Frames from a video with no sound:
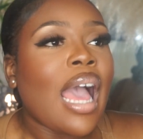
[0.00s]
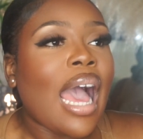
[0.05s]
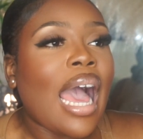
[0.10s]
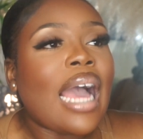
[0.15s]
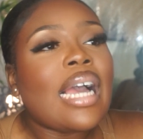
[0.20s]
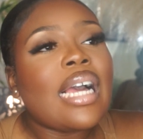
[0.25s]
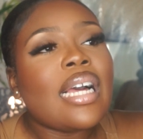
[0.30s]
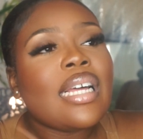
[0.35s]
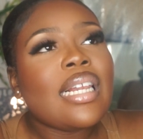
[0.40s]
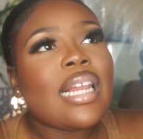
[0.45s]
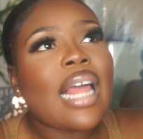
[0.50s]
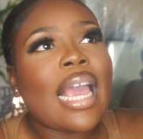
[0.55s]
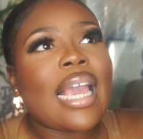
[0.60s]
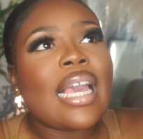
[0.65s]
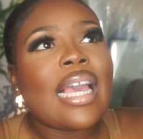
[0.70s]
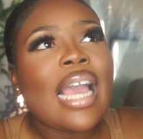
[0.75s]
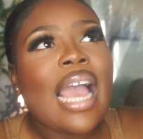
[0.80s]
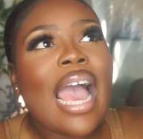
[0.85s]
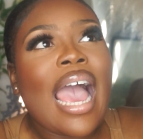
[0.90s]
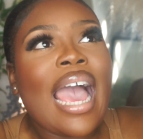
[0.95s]

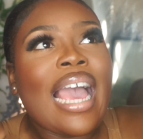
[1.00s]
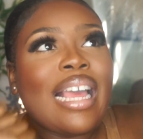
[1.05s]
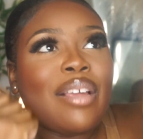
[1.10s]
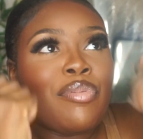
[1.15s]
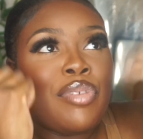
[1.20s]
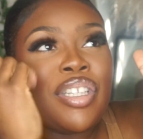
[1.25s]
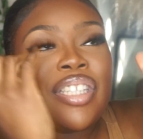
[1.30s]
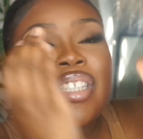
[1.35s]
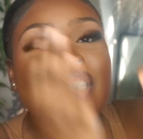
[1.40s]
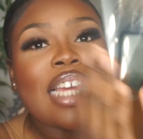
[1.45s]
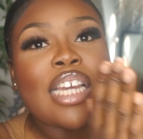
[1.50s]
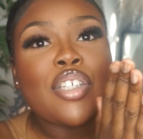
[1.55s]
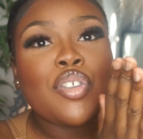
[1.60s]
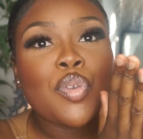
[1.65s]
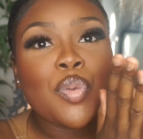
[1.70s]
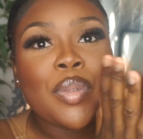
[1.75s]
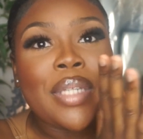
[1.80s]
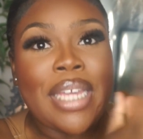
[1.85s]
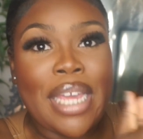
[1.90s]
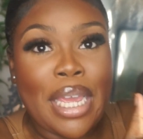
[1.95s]
I
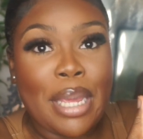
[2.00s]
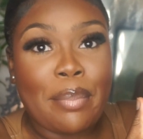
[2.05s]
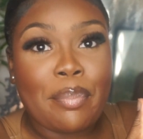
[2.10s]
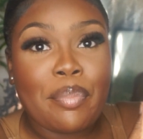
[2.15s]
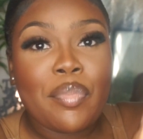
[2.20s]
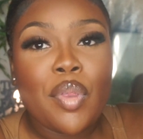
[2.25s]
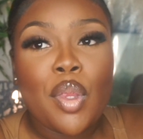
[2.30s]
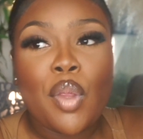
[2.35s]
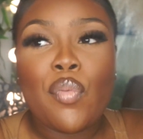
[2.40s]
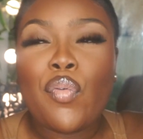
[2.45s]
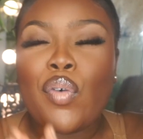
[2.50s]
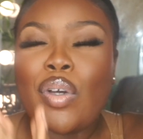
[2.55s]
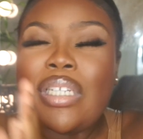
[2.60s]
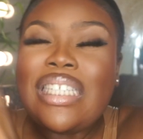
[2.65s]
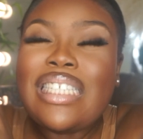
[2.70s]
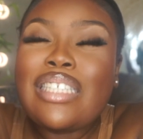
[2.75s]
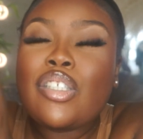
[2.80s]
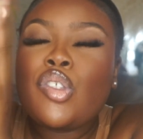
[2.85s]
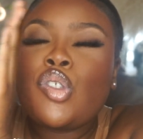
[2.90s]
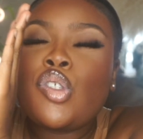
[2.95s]
rescheduled him for
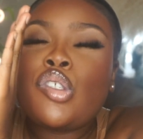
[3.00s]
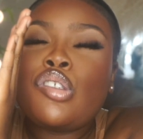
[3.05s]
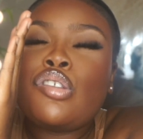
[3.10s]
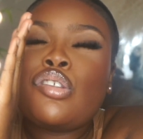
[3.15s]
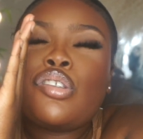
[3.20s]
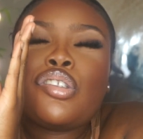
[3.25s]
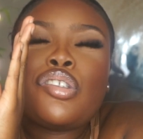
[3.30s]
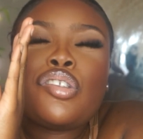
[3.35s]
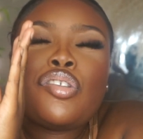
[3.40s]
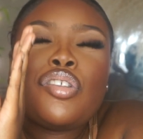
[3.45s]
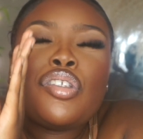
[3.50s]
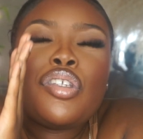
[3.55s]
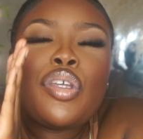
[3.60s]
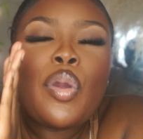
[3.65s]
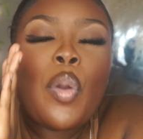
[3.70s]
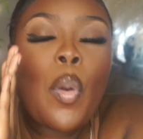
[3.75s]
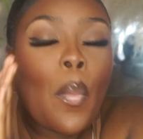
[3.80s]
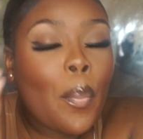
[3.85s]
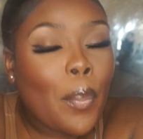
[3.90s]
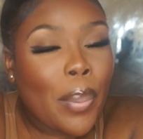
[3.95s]
this
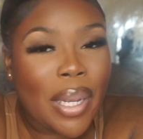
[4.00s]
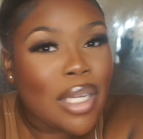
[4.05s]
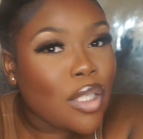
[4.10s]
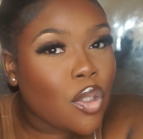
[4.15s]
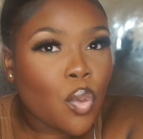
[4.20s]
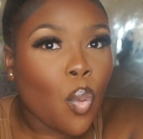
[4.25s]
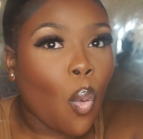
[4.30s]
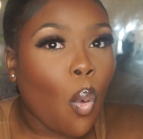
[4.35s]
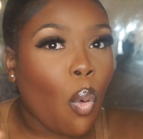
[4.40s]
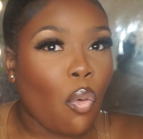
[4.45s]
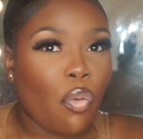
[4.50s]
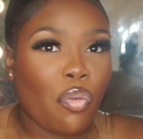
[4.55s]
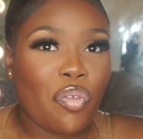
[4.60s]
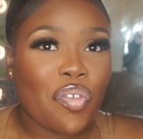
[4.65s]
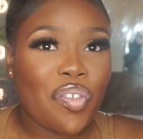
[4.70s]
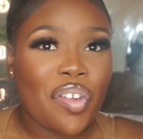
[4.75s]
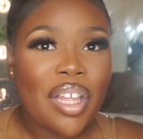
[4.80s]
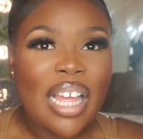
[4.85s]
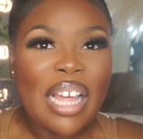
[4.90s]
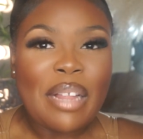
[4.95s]
stupid
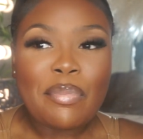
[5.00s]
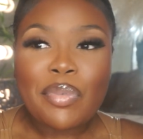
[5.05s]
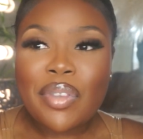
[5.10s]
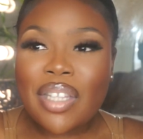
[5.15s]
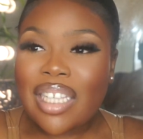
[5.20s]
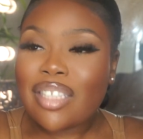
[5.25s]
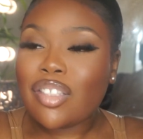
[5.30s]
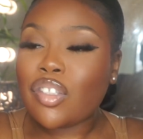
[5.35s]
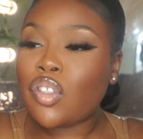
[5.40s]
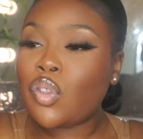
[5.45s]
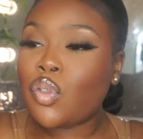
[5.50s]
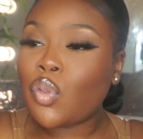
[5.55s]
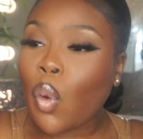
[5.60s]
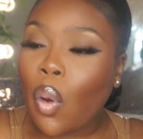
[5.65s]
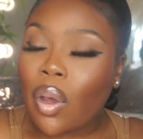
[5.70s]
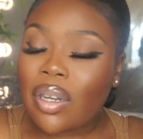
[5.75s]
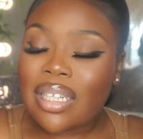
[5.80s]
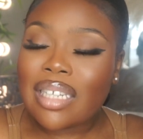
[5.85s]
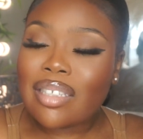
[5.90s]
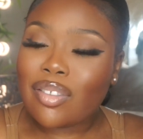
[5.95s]
dwarf, this
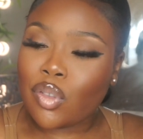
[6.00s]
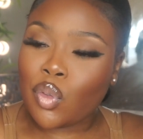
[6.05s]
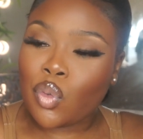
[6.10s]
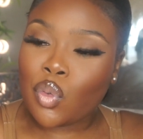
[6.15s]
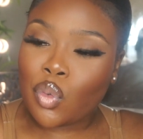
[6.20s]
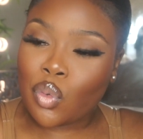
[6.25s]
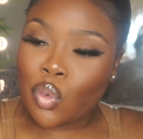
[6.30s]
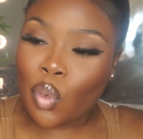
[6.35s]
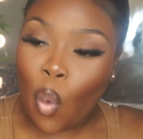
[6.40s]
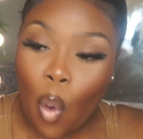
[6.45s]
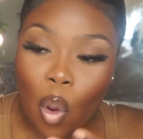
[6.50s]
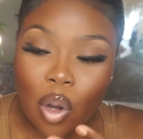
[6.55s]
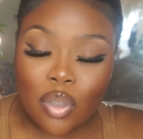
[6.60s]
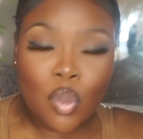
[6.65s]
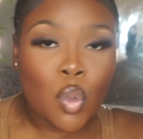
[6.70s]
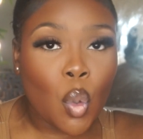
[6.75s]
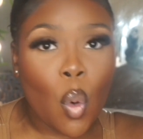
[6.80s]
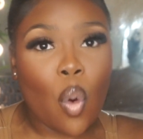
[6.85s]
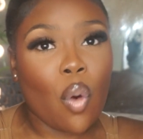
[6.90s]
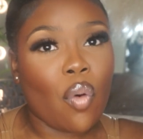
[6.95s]
door
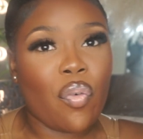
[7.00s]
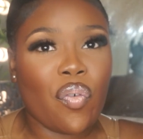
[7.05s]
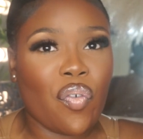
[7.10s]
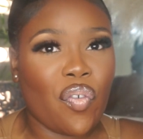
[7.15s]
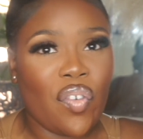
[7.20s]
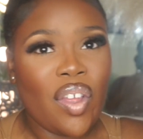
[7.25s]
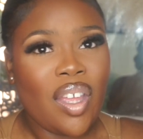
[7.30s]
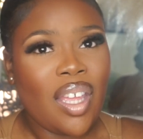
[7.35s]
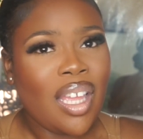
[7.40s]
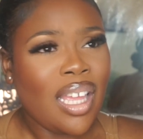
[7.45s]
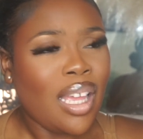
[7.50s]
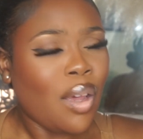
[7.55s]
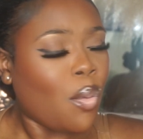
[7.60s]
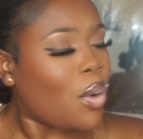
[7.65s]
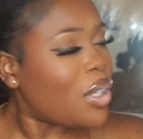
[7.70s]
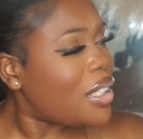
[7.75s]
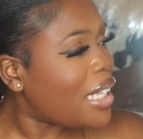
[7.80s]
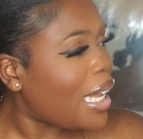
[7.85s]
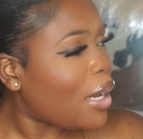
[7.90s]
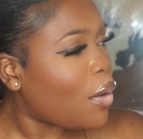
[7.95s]
dwarf,
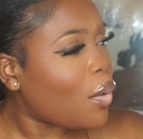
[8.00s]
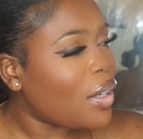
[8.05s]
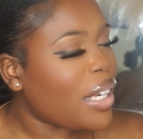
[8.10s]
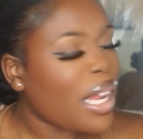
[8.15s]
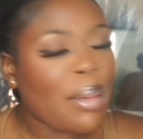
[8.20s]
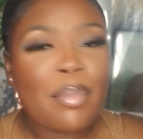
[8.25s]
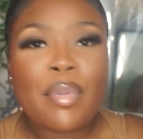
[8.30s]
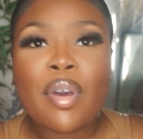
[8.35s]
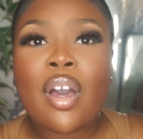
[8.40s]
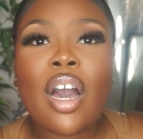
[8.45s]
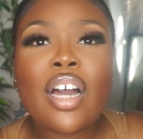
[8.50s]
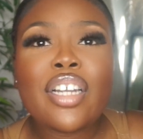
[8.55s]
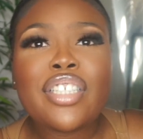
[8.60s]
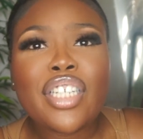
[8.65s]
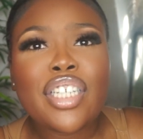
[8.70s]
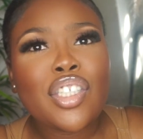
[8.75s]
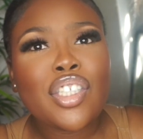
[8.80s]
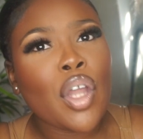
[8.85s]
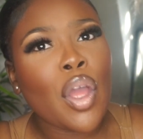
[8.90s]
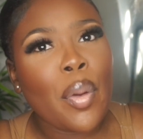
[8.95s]
what they call them,
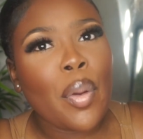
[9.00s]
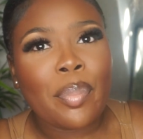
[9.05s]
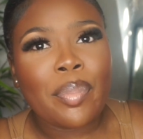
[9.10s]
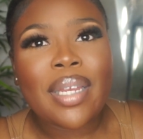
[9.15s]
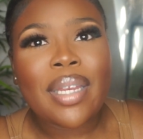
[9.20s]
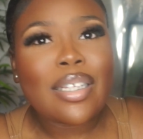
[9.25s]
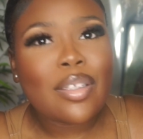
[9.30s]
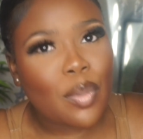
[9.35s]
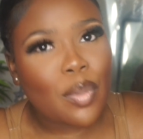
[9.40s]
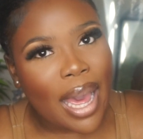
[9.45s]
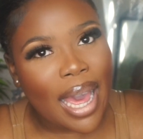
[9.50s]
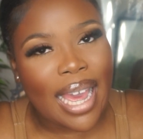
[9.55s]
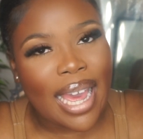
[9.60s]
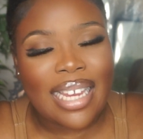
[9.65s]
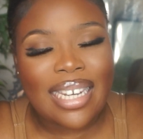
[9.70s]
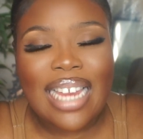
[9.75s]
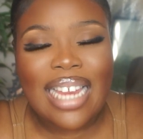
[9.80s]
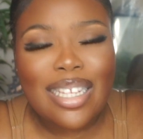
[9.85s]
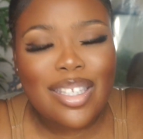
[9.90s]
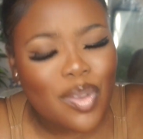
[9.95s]
garden gnome. That's why
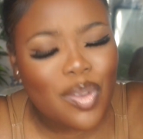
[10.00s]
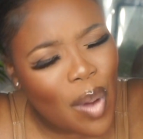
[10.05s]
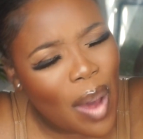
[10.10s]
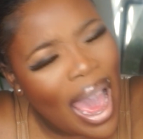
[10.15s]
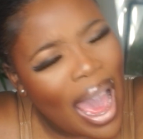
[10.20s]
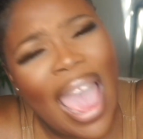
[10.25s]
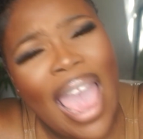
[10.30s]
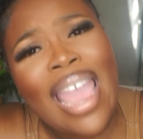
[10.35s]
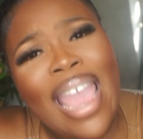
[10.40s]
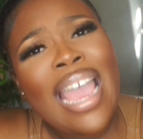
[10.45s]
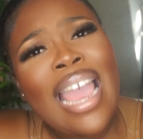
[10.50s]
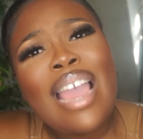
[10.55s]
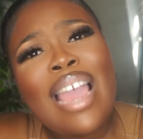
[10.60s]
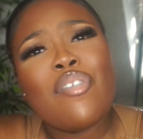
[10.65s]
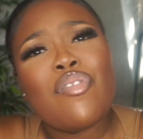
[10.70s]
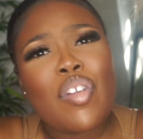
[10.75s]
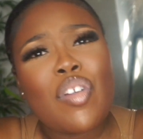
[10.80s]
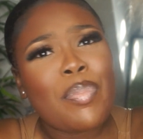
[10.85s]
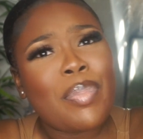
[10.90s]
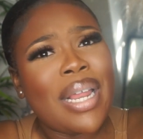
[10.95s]
I
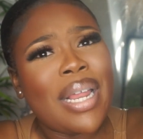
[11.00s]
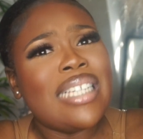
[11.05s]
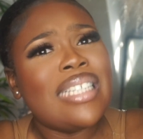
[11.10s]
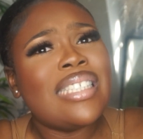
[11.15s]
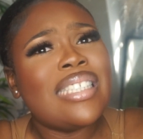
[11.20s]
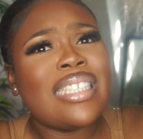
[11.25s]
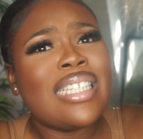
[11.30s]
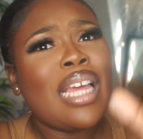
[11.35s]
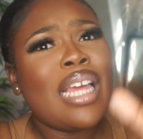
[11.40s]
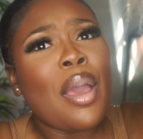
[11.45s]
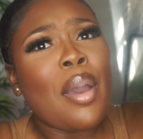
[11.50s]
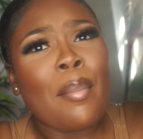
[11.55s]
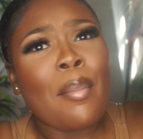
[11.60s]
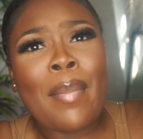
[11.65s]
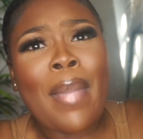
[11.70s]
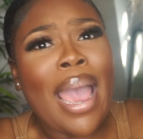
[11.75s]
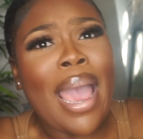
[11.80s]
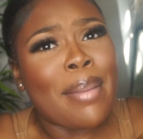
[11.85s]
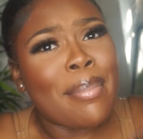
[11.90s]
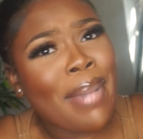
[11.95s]
replaced
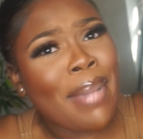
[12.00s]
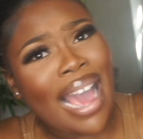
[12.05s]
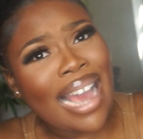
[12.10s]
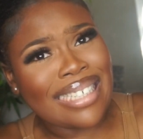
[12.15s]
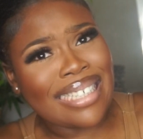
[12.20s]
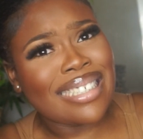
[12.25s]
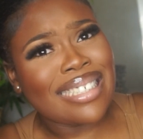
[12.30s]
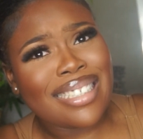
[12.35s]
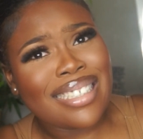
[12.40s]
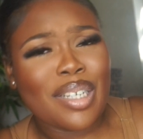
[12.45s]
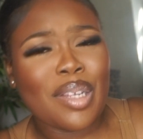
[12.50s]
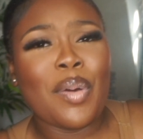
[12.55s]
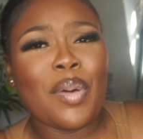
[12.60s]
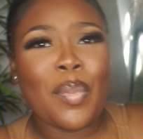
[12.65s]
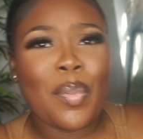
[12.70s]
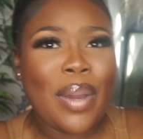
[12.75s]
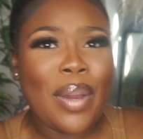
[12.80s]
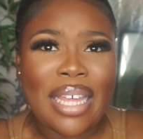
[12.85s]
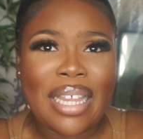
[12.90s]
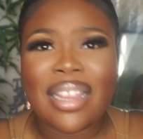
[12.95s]
my man
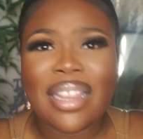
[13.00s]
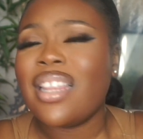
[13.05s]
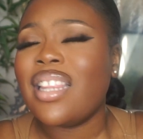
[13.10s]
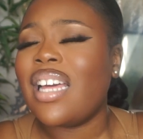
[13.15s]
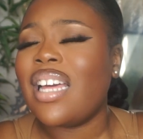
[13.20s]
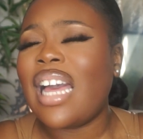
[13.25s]
with